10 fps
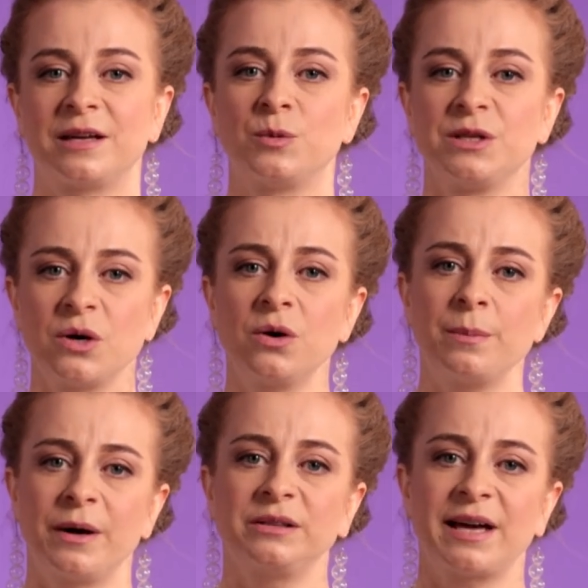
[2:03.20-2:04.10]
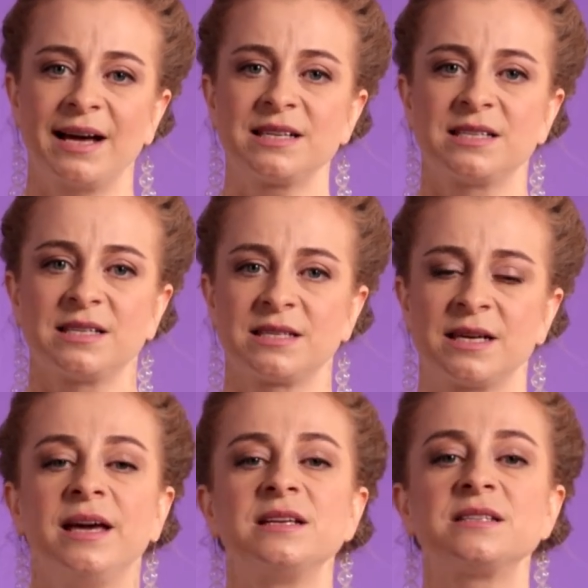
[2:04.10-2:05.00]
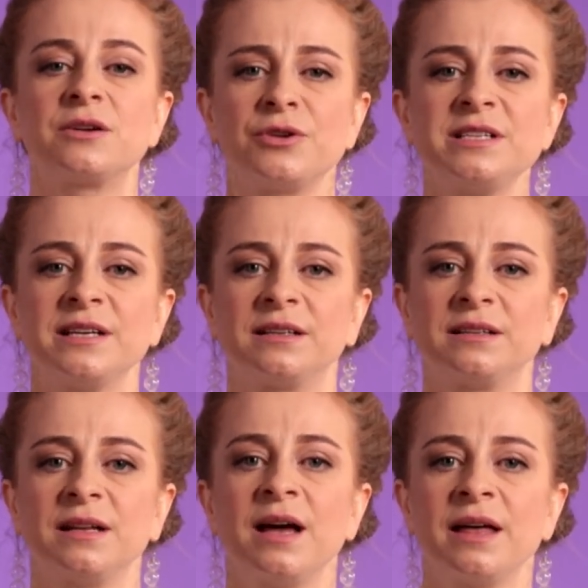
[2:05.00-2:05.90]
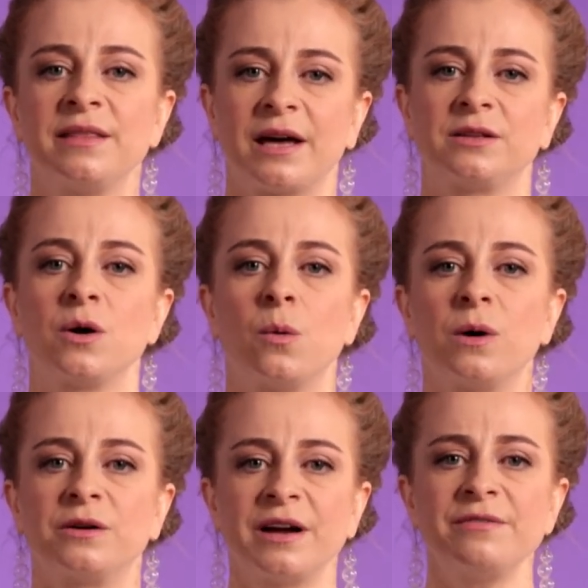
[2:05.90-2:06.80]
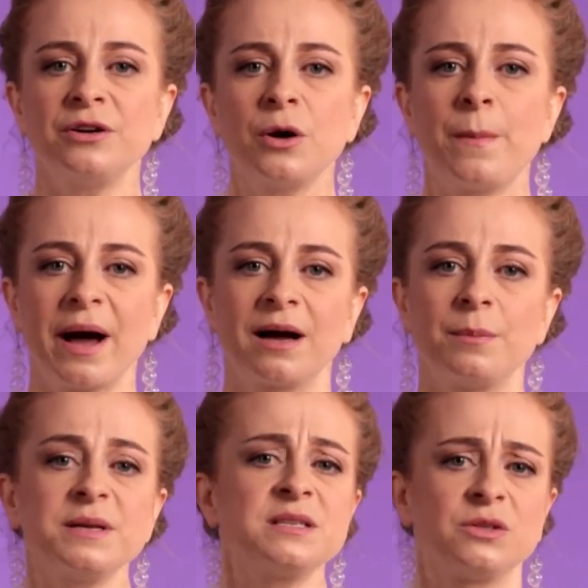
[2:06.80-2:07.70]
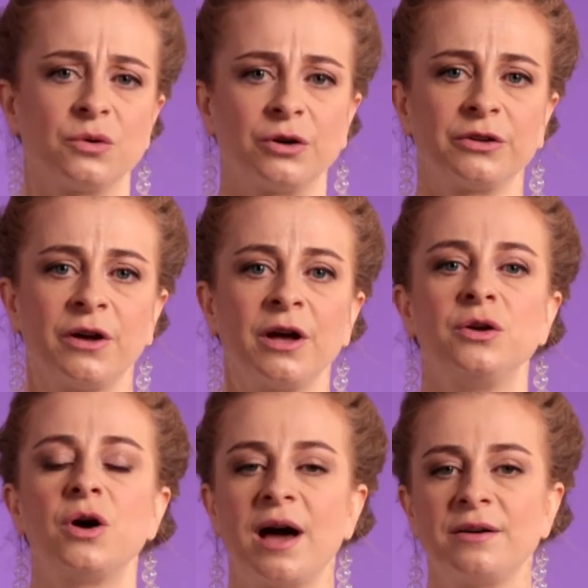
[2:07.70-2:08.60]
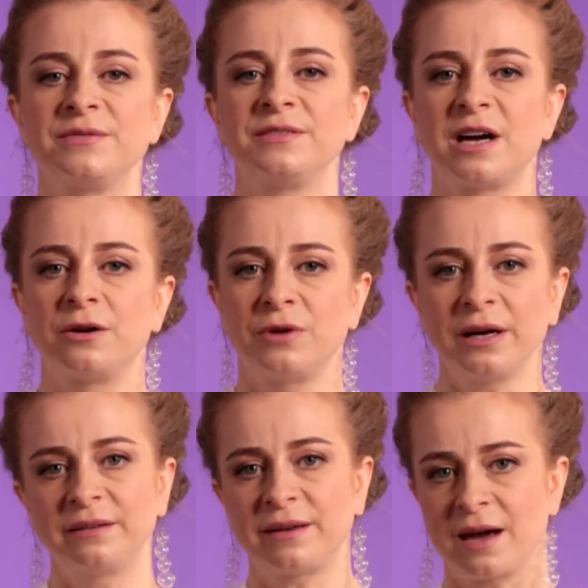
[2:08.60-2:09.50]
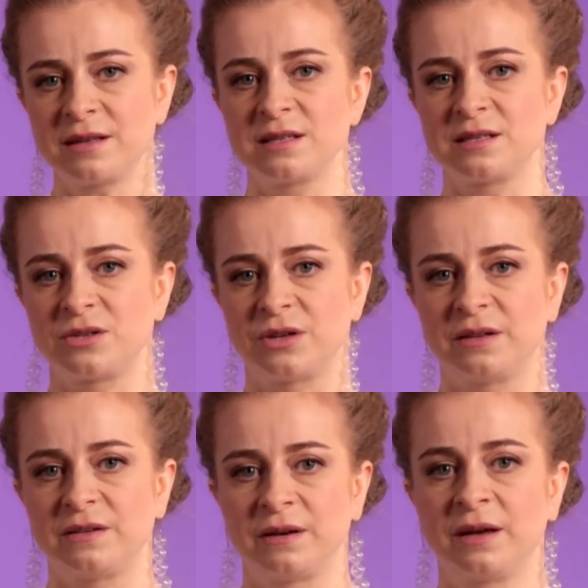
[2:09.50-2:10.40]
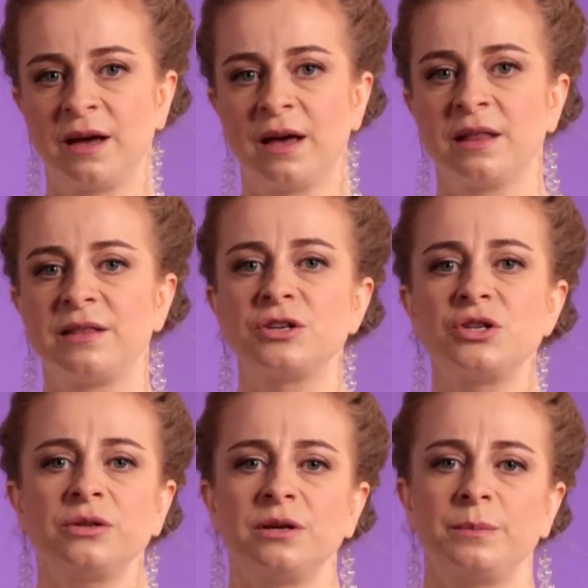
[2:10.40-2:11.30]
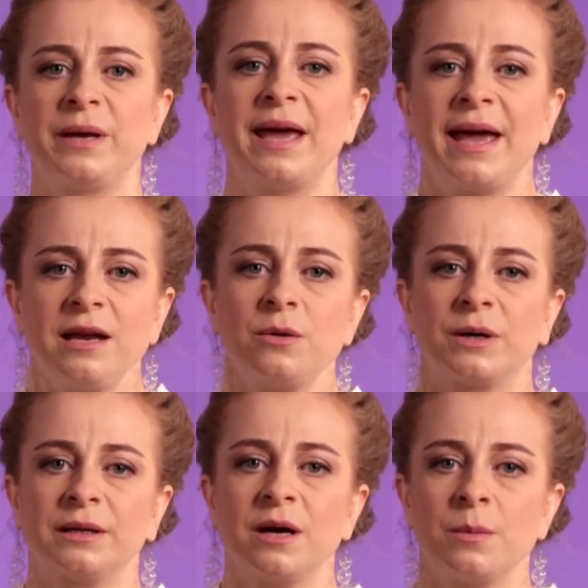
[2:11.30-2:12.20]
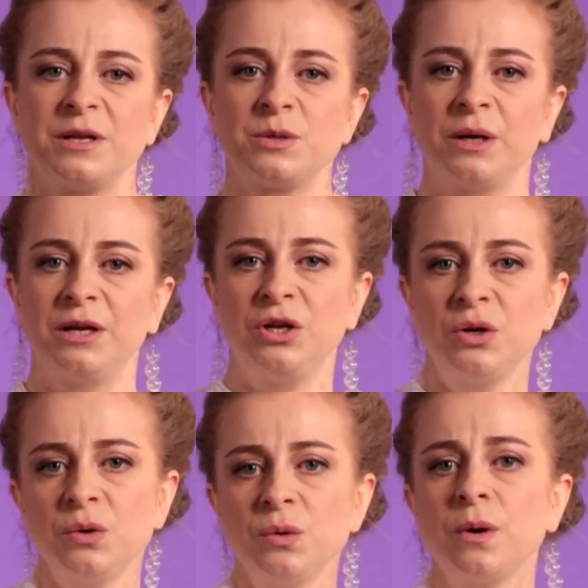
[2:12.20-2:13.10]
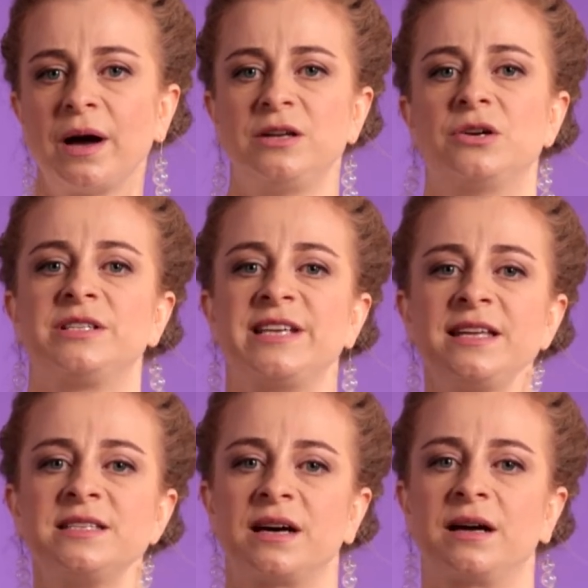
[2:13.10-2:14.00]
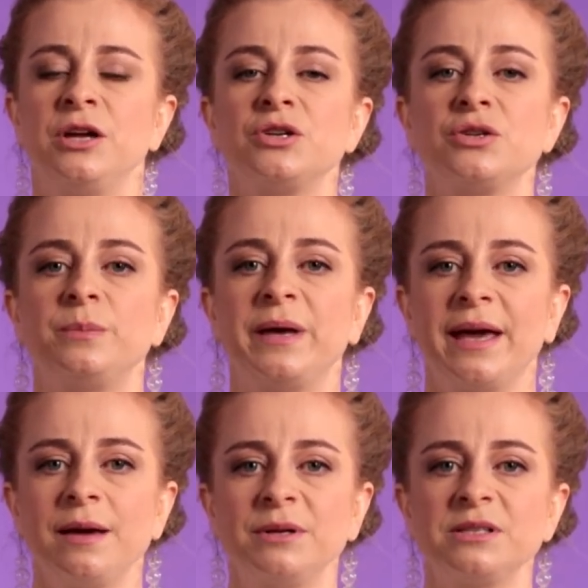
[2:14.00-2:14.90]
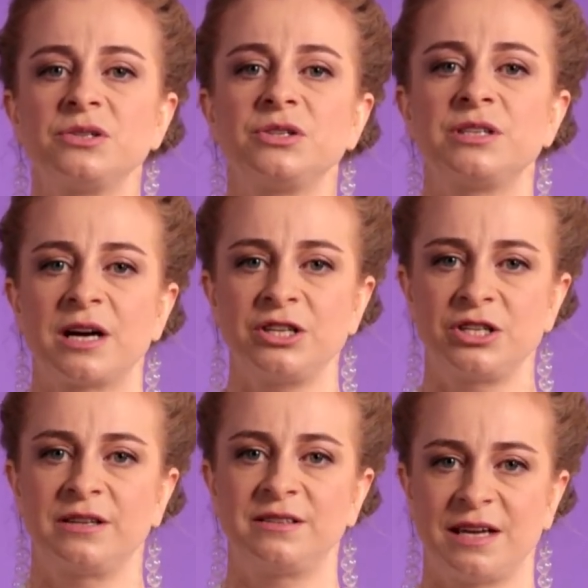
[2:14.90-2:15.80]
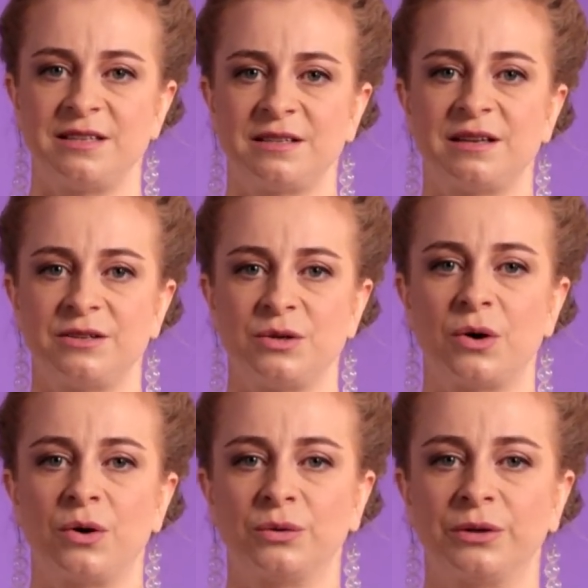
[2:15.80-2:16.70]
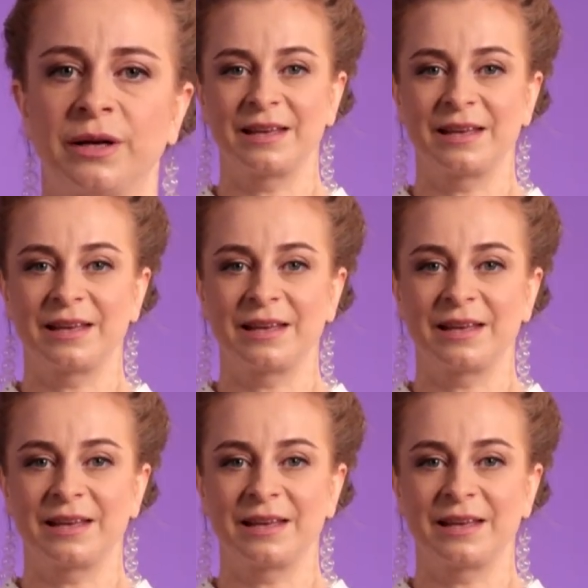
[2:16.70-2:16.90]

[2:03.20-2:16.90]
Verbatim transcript: that we talk about access. It is critical that wherever your backup is stored, you have direct access to it. There shouldn't be anyone between you and your data. You should be able to touch the data that you own.